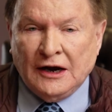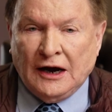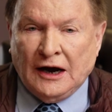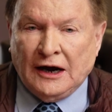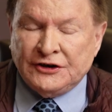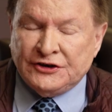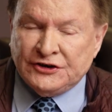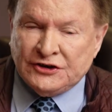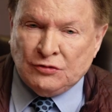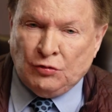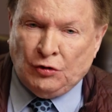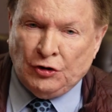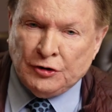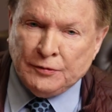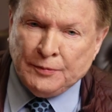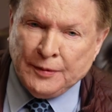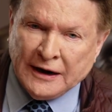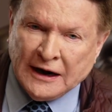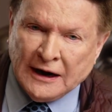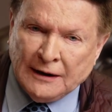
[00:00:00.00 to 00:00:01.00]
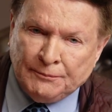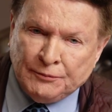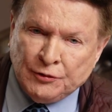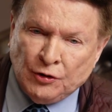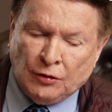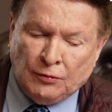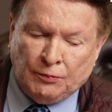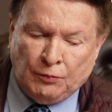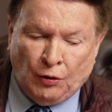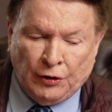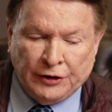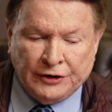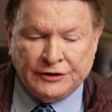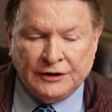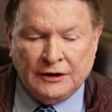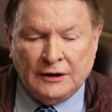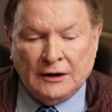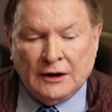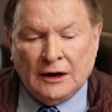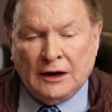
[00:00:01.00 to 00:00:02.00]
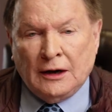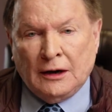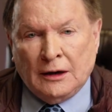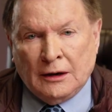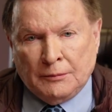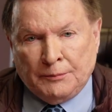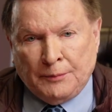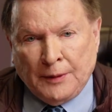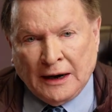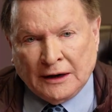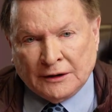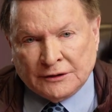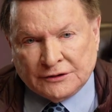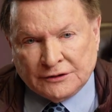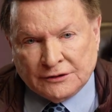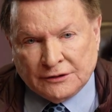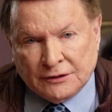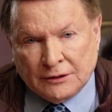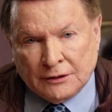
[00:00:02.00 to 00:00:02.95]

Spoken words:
I just want to pick up your point about